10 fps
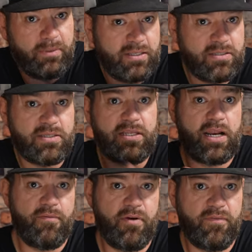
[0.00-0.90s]
lenses that
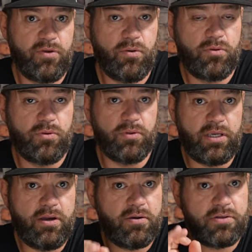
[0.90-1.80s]
I've reviewed through the
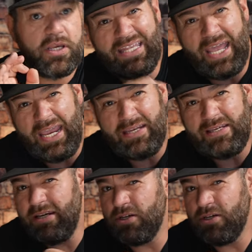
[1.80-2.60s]
years in the 18 to